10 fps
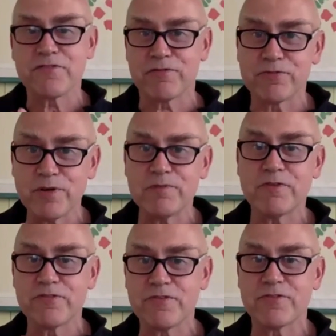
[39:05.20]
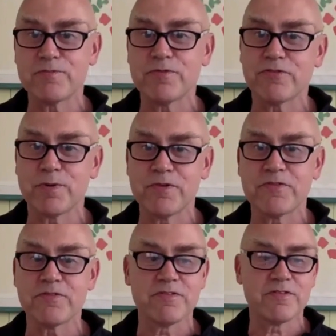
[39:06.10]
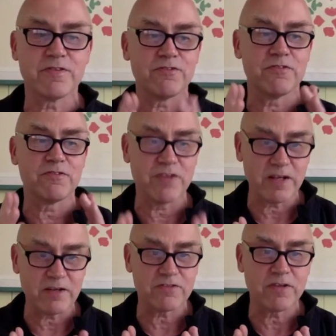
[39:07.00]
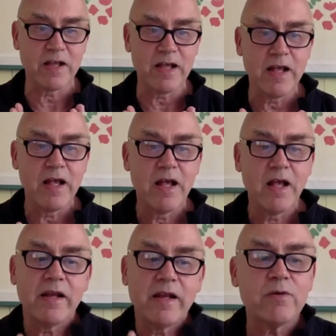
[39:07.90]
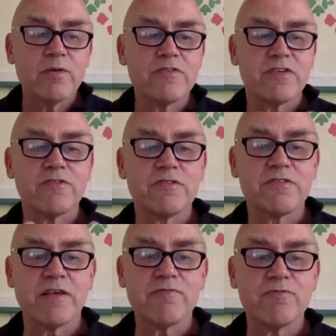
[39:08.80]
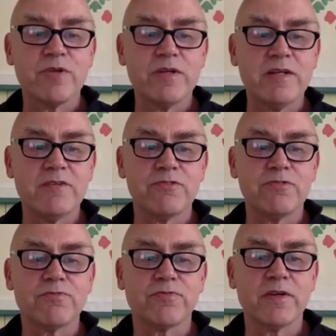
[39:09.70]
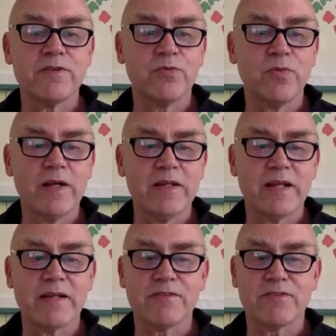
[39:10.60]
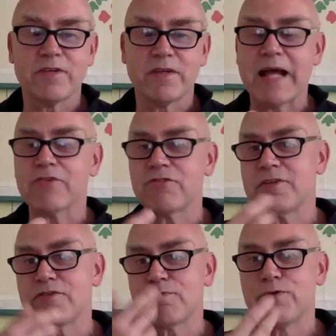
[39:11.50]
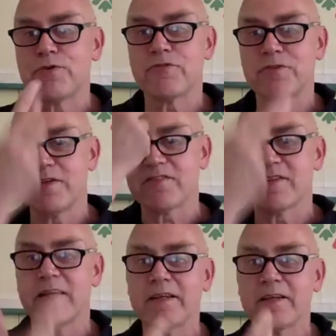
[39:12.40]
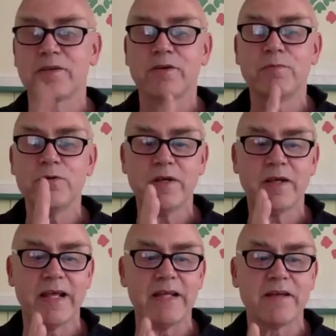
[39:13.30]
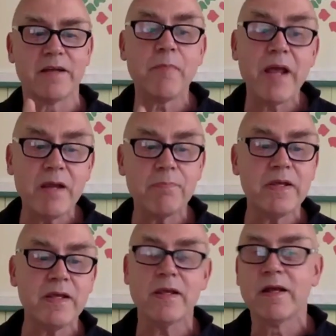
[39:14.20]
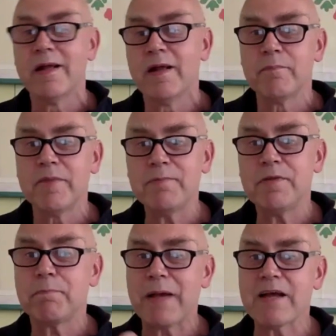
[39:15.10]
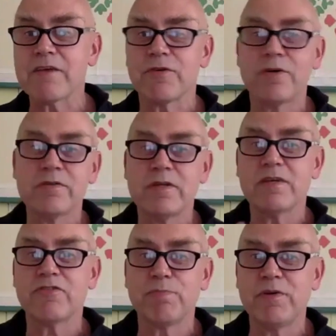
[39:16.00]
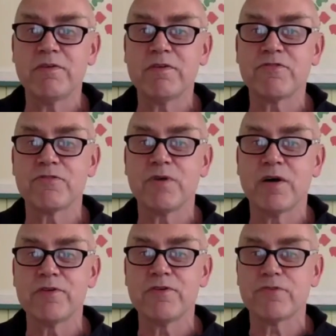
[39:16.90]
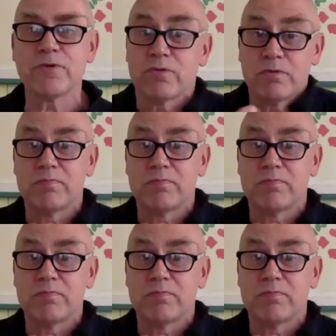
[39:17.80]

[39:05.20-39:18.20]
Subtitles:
of nervous system responses in session 6. And now in session 7, we need to find a way that actually this person on this line can communicate and maybe pass on the experience to others, or